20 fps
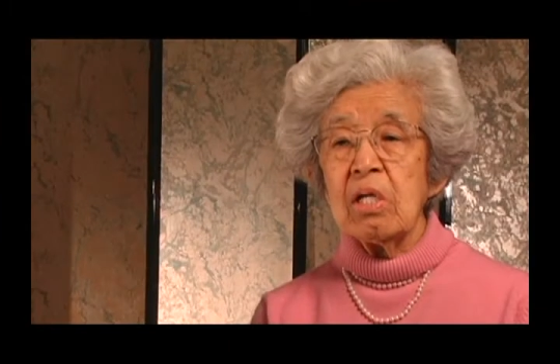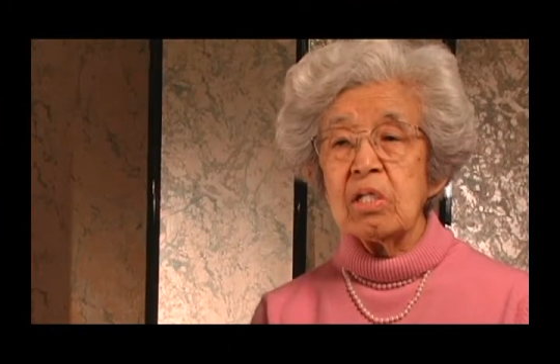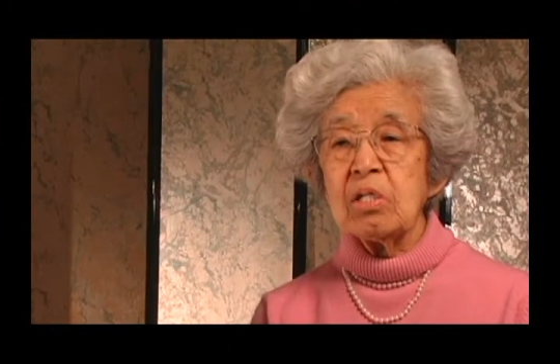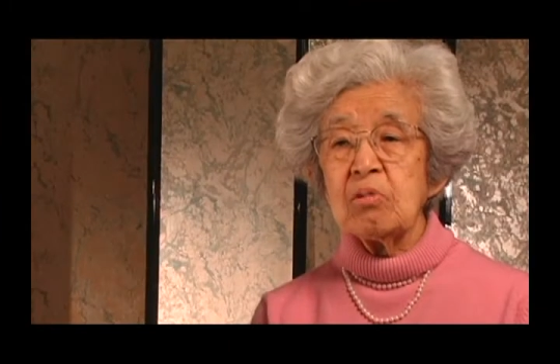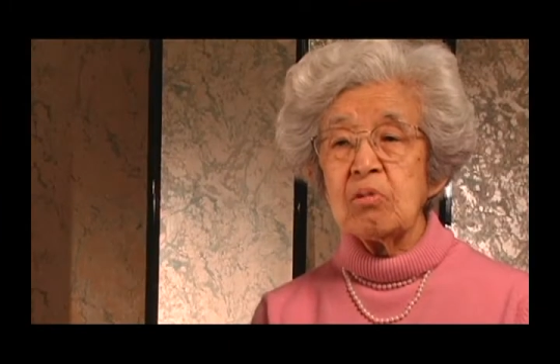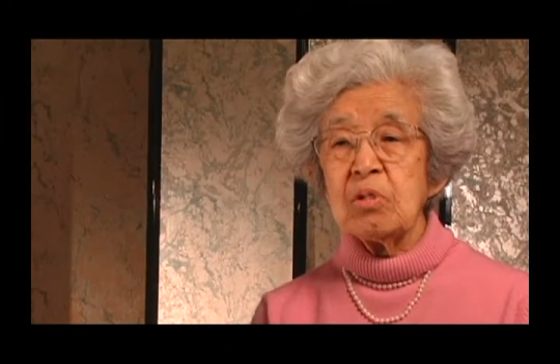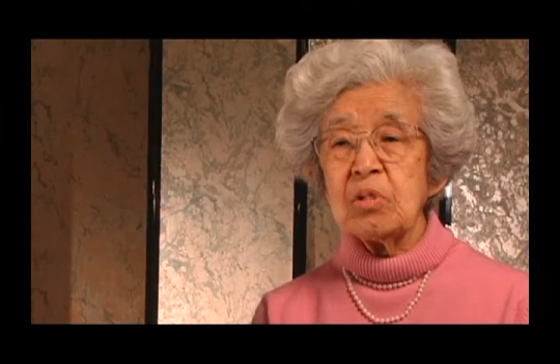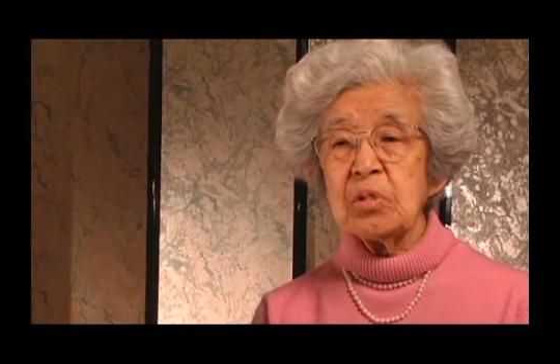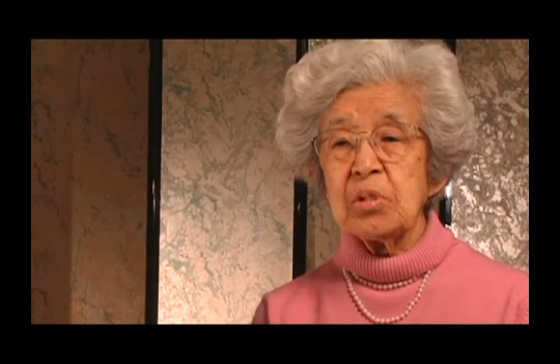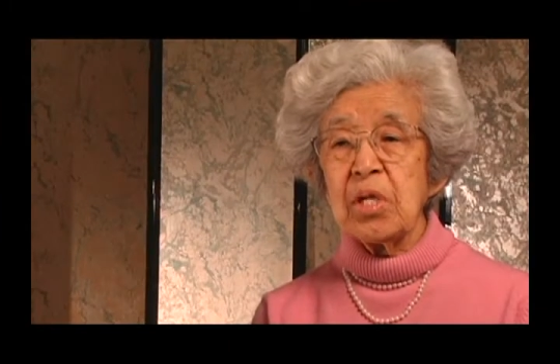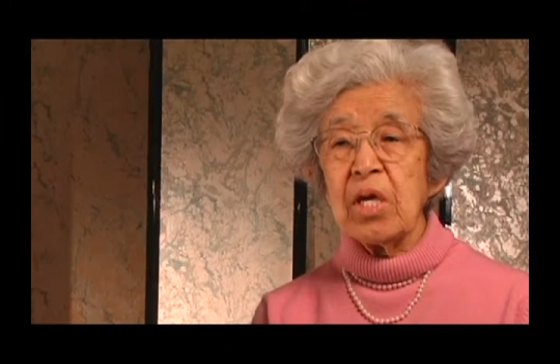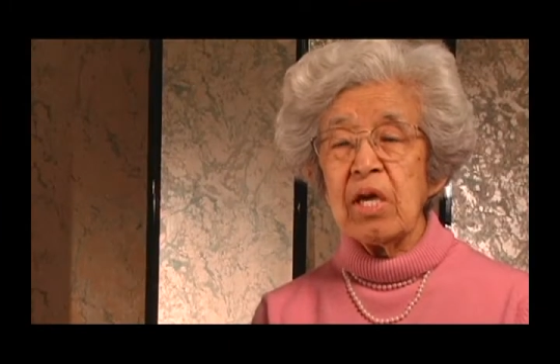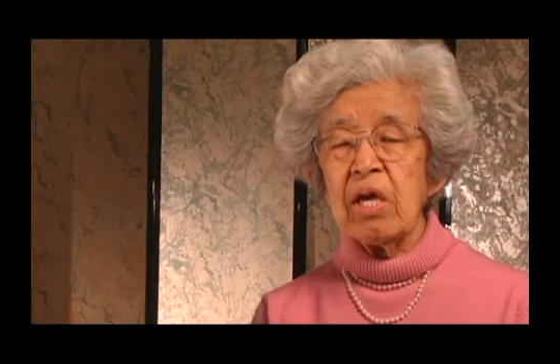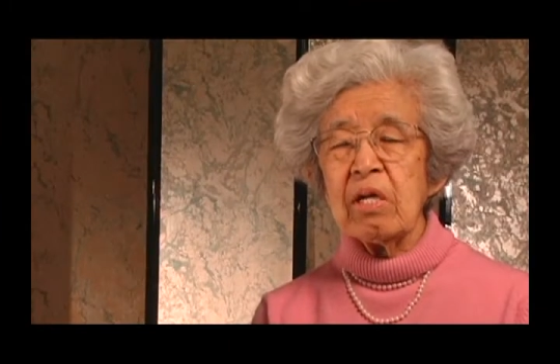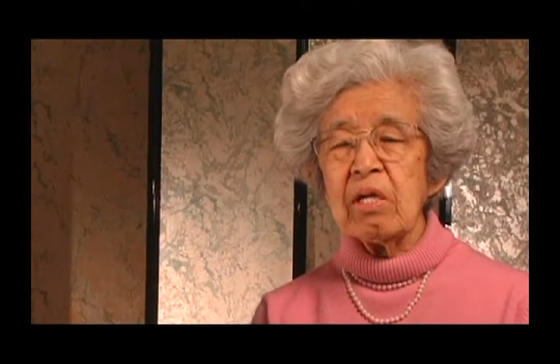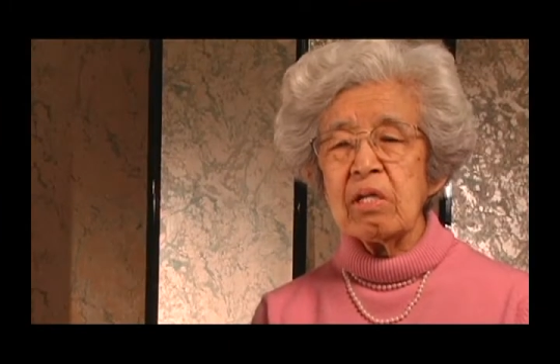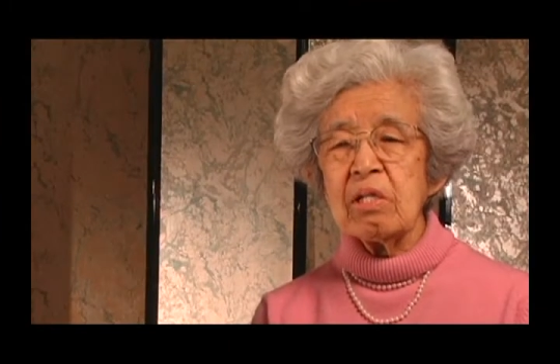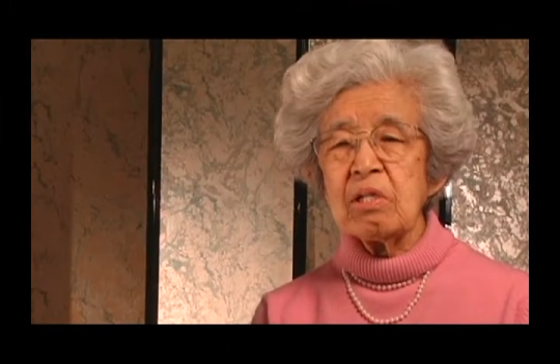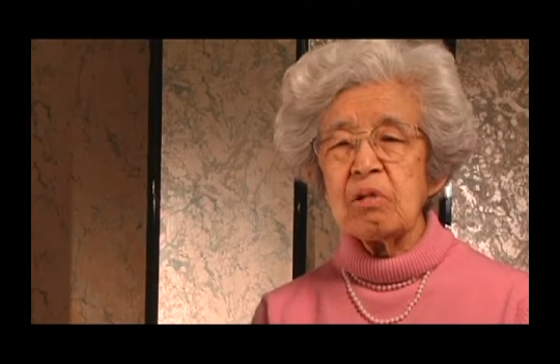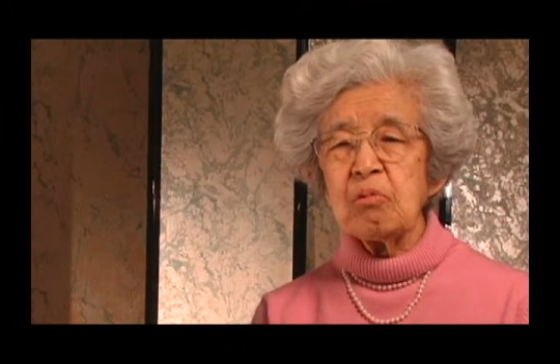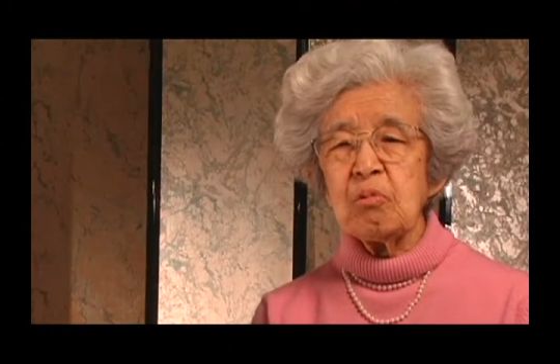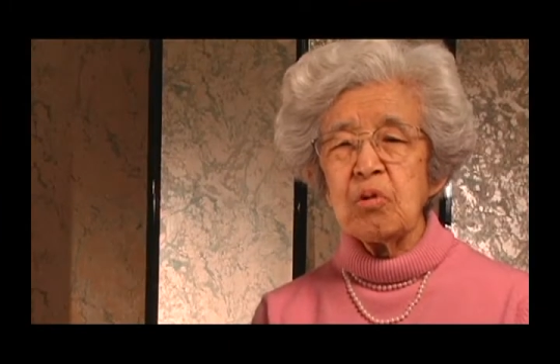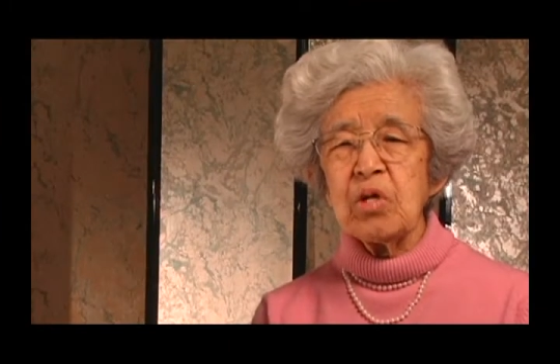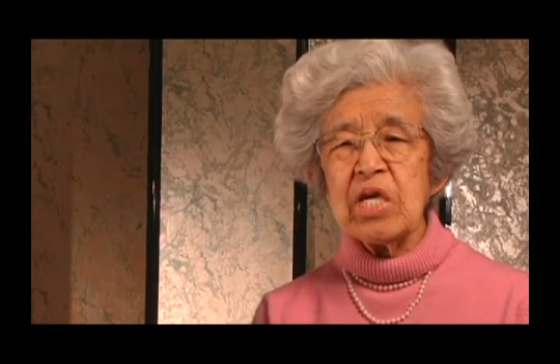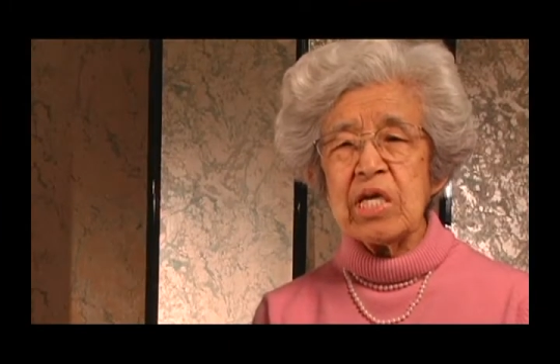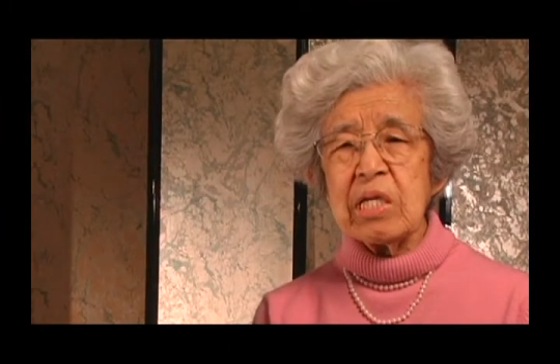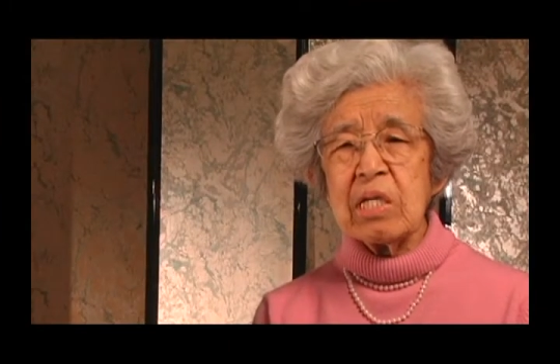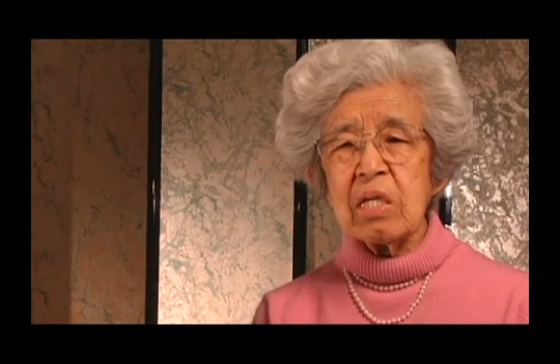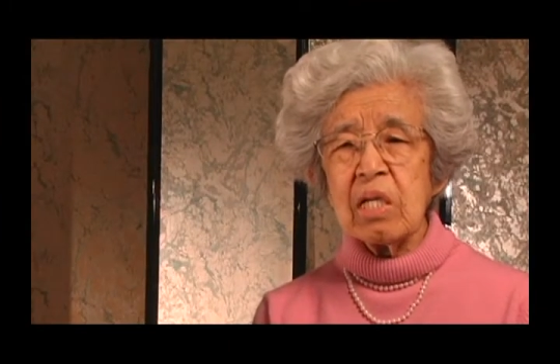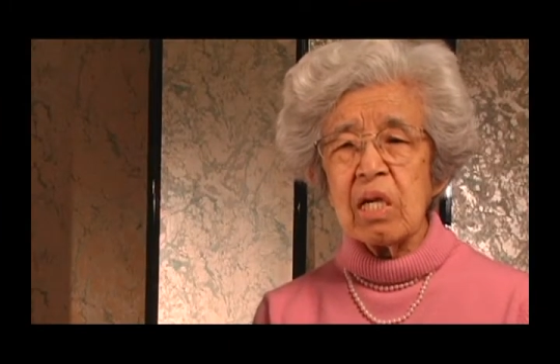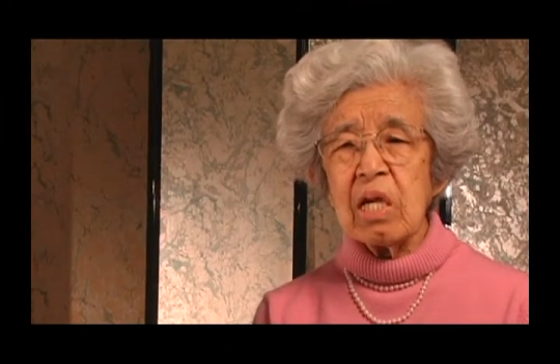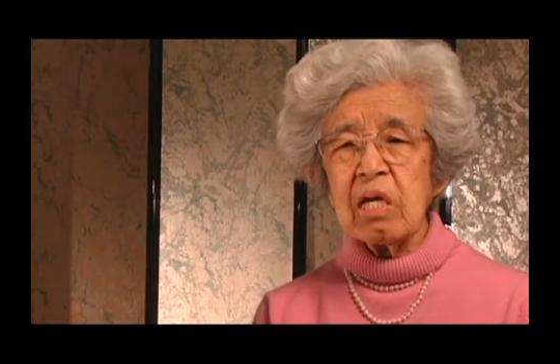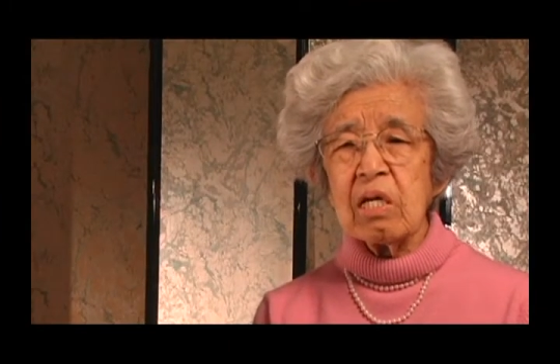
the end of the week, and I got